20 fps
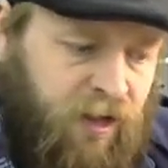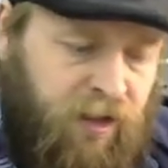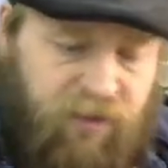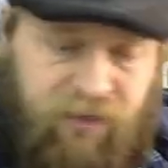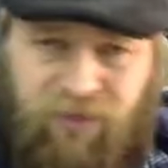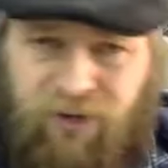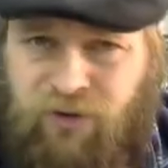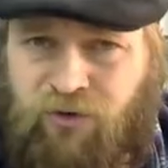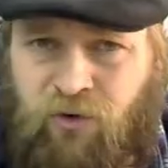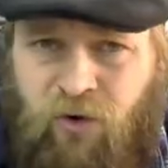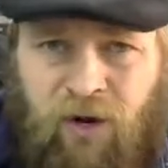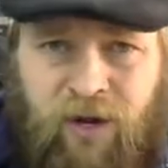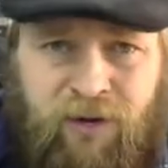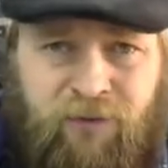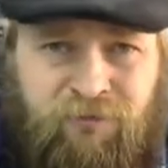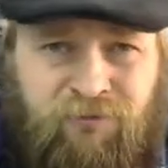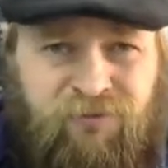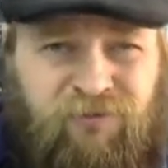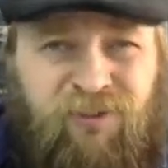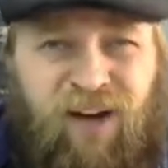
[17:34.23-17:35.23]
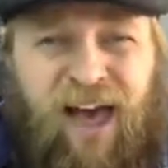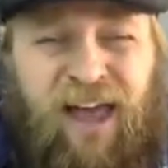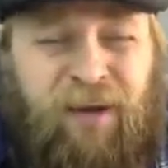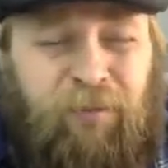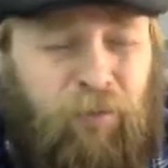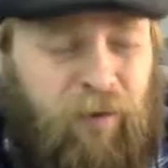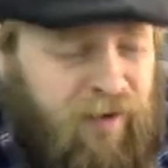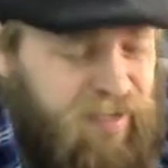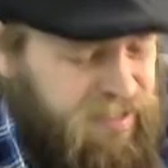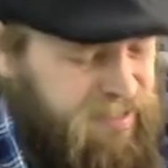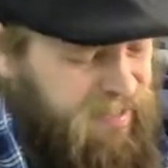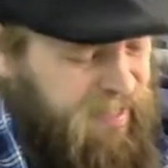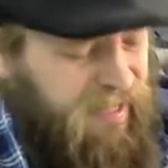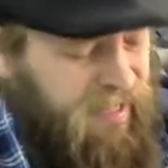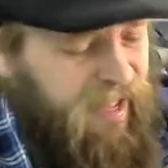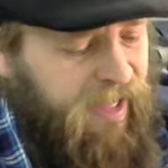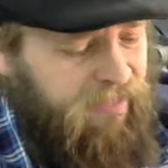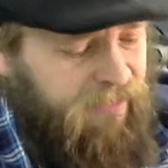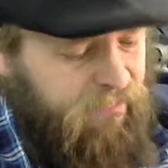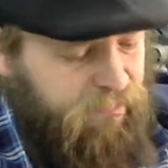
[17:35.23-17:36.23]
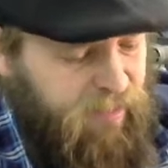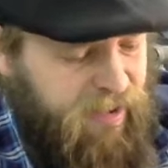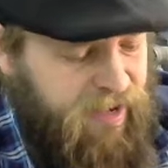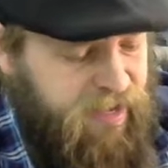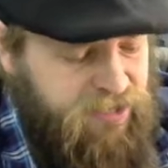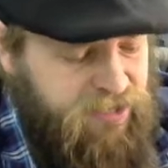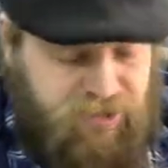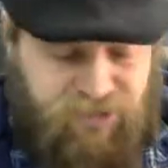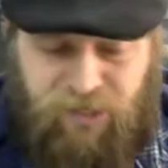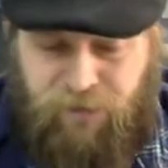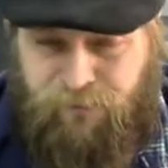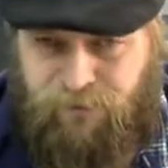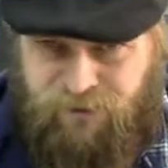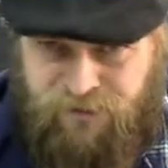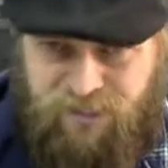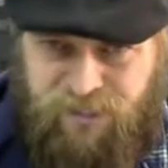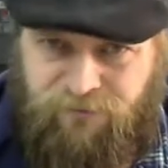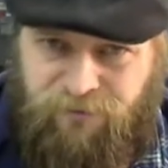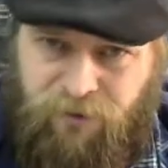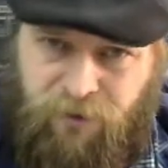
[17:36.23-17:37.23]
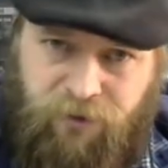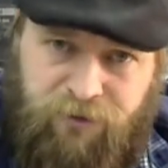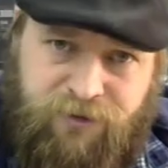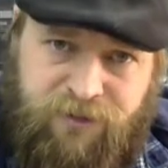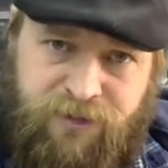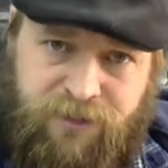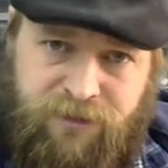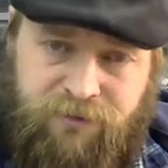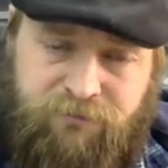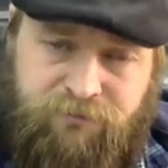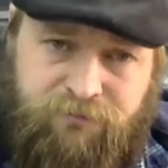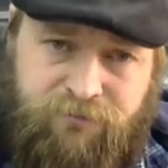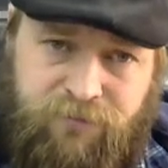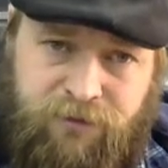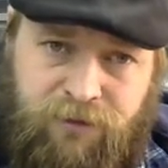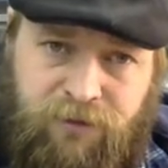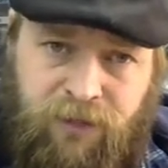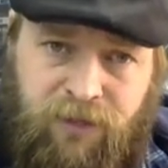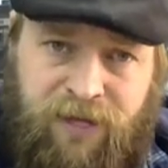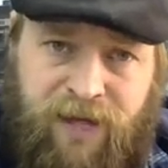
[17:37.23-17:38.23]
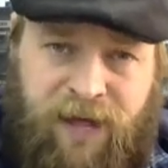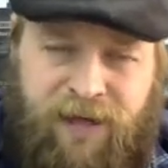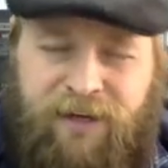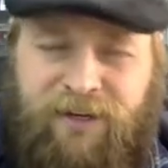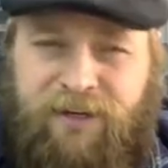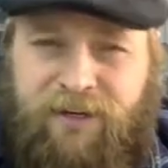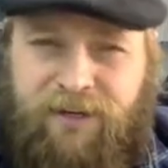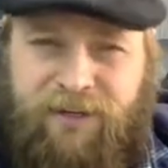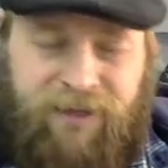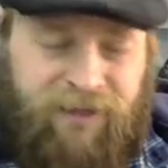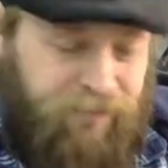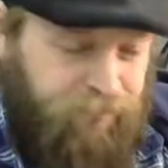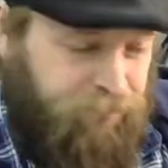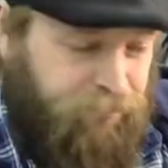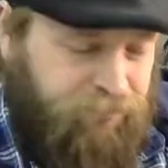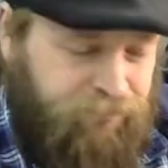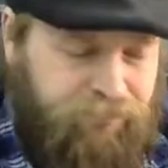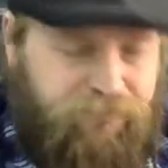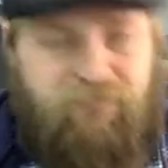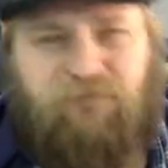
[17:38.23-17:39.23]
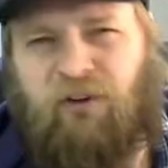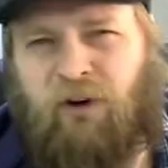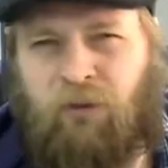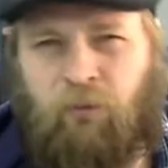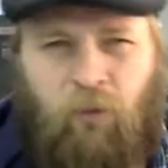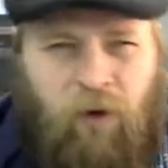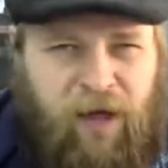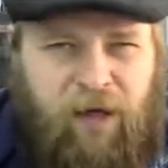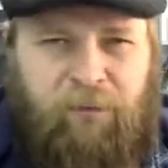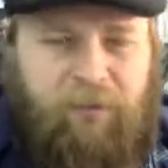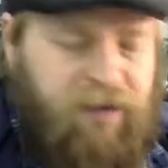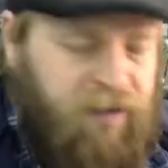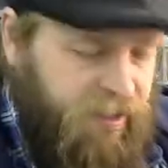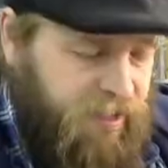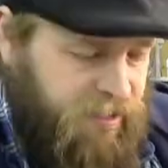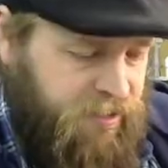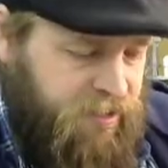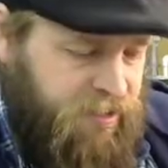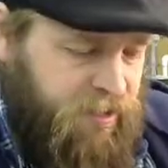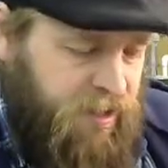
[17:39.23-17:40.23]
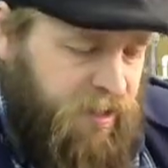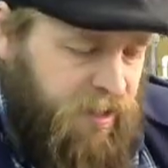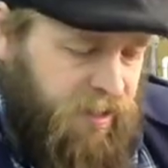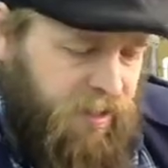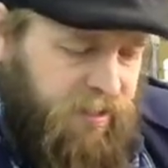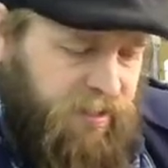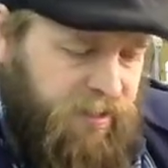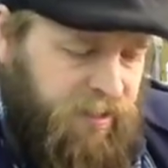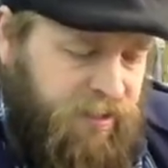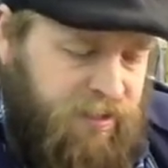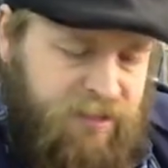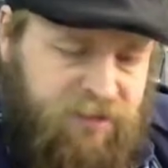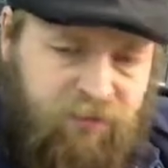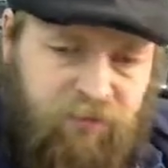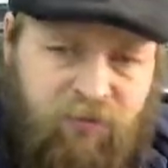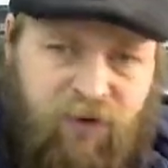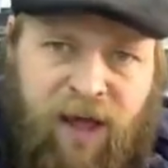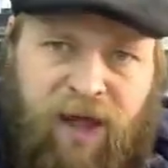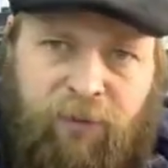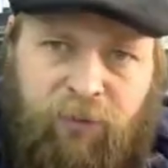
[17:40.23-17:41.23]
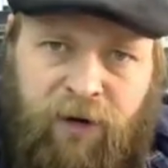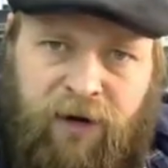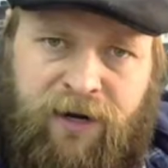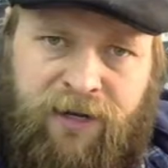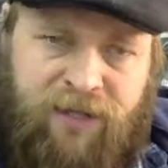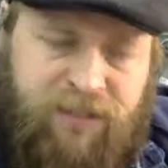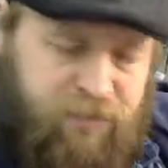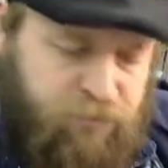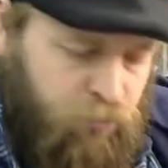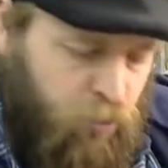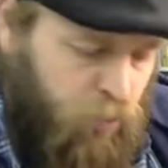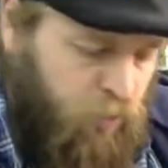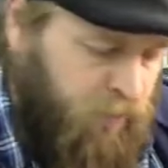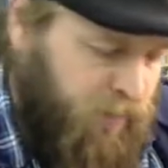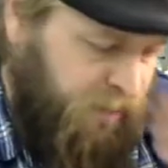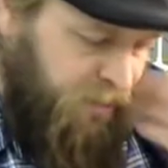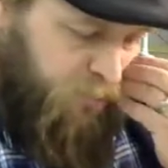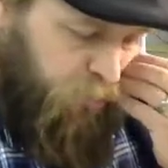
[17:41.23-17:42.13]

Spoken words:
the drawing vibrates. Like on the page, it's almost difficult to look at in a fun way because it's vibrating, it's moving, it's